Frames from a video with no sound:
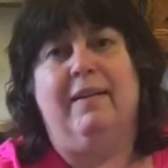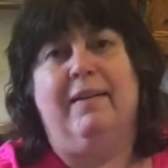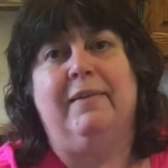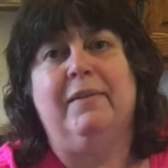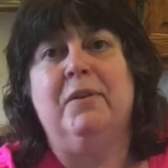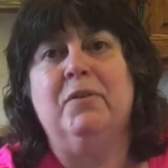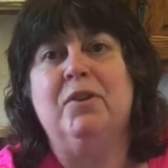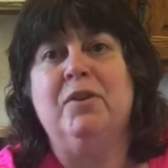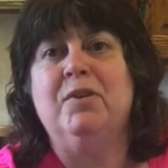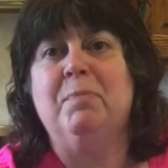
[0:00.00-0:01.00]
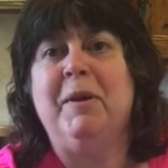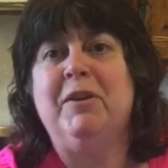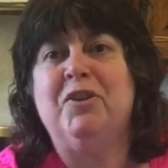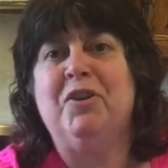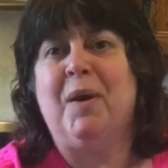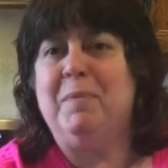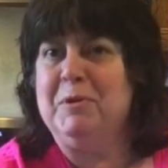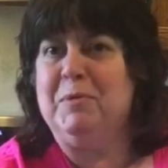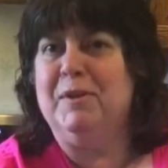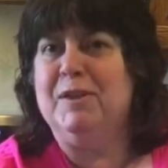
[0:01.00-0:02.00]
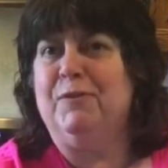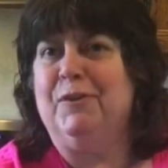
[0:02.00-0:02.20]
I don't usually use a pitcher. I'm doing this